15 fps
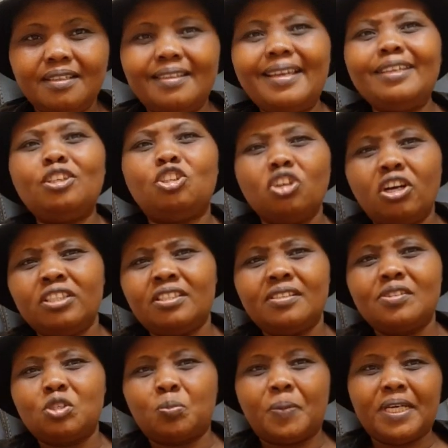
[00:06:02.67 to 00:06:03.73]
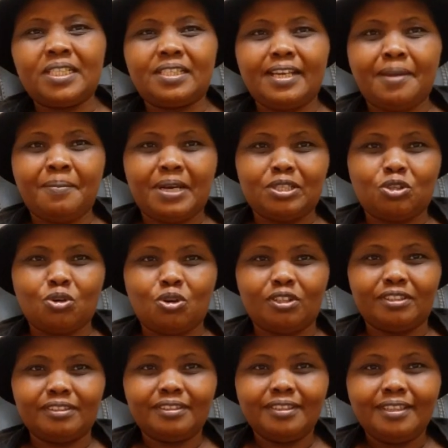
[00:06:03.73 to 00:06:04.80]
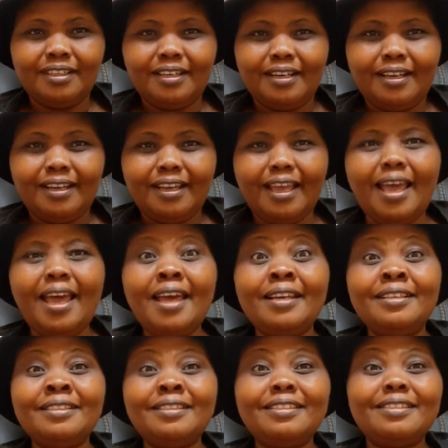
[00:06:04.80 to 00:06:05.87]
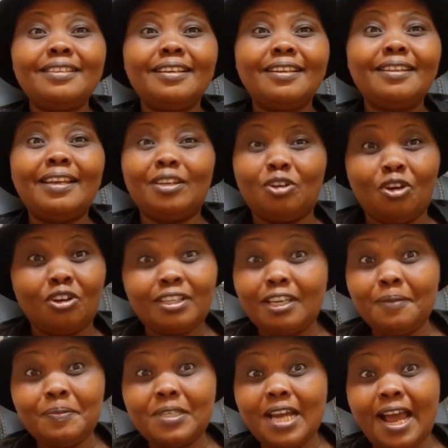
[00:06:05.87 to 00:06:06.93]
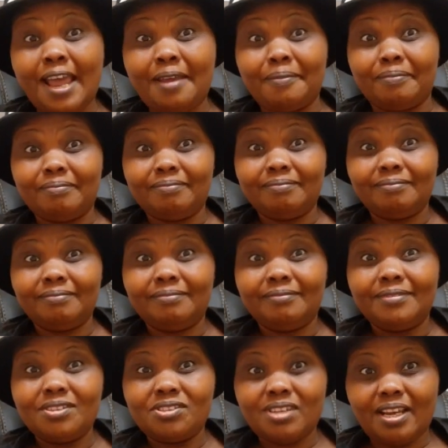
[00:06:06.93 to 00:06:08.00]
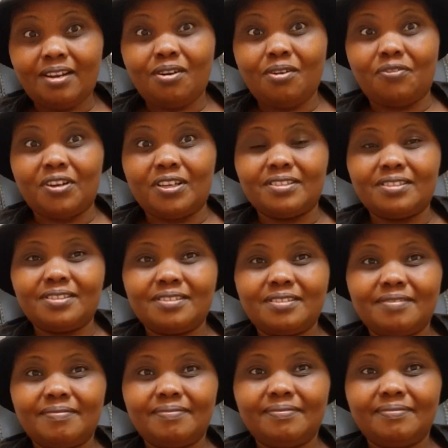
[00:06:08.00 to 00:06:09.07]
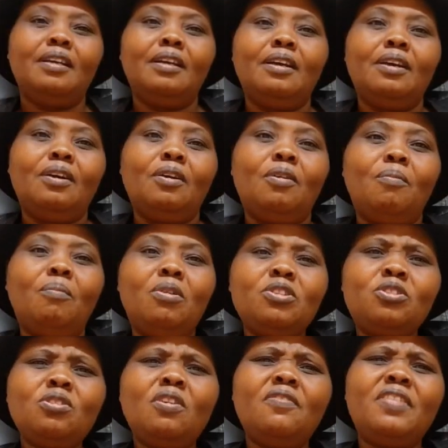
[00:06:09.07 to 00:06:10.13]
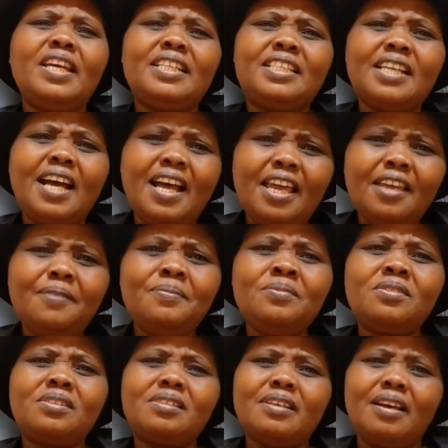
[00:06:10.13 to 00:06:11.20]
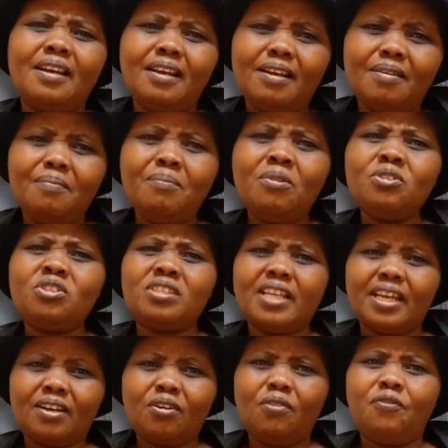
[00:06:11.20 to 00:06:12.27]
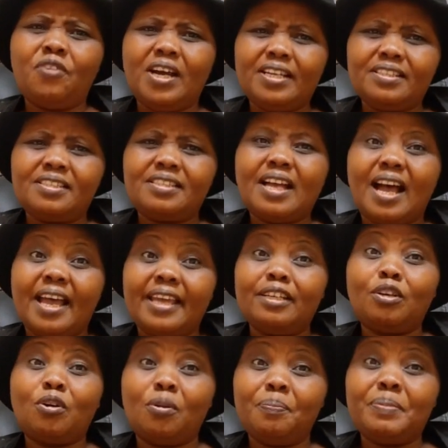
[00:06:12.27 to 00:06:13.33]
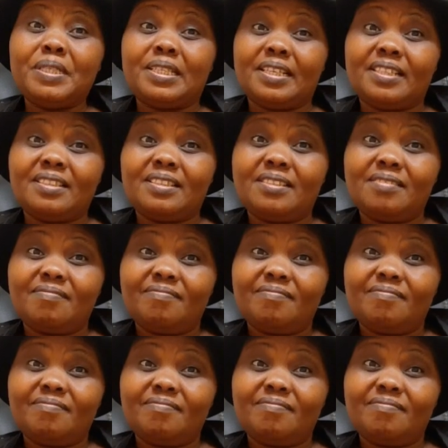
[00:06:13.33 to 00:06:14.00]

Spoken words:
They don't respect time at all. And they don't keep time. Sycophants. Most of the times, most sycophants are incompetent.